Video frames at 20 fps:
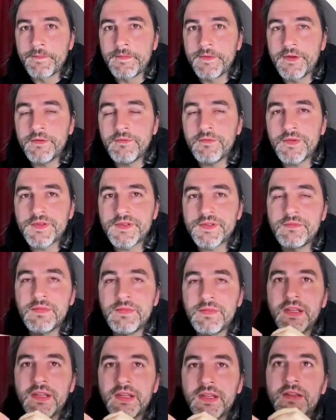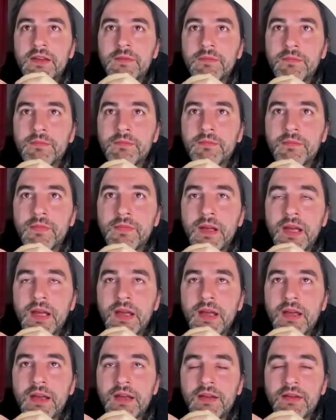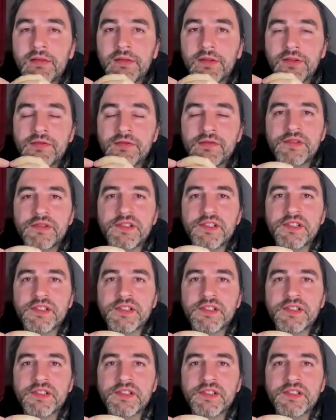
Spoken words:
You want to make a user's